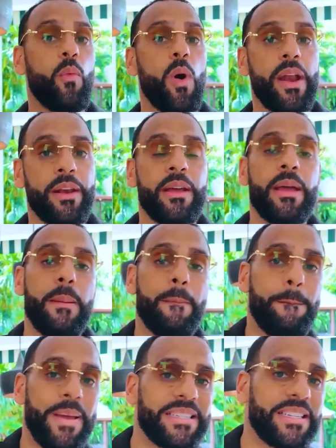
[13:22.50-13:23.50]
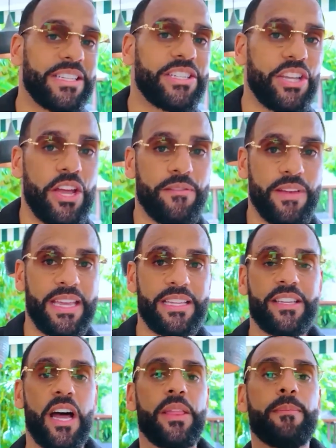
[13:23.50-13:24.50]
one, business surveys
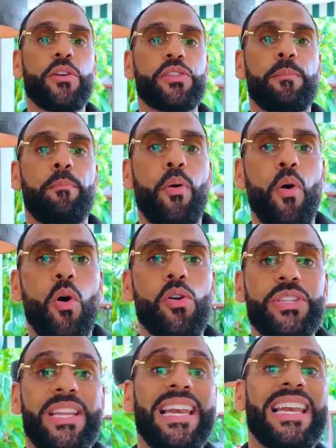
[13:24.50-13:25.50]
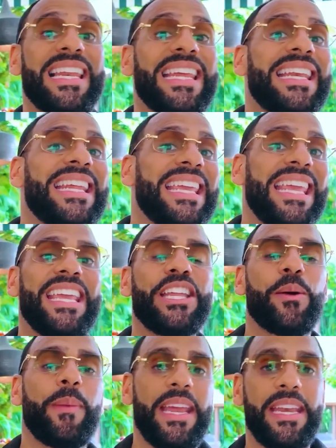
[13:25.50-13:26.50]
are the most important leading
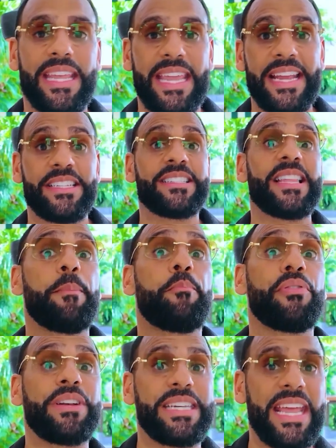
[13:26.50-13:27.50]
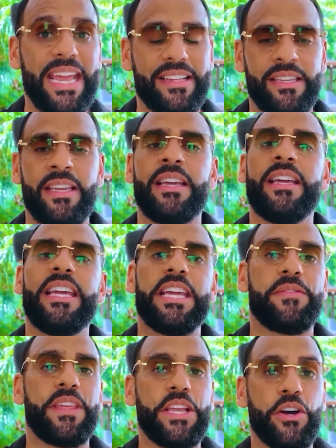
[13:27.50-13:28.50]
economic indicators that predict
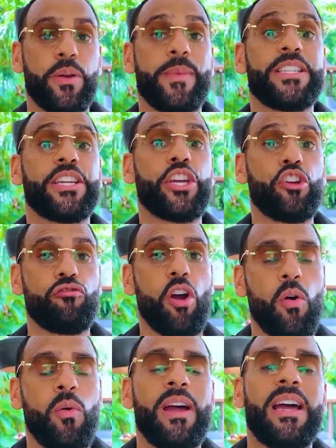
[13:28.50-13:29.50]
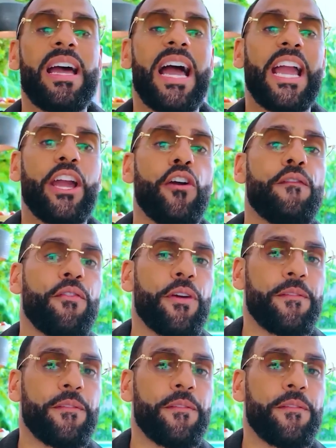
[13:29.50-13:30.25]
if the economy is going to grow and go through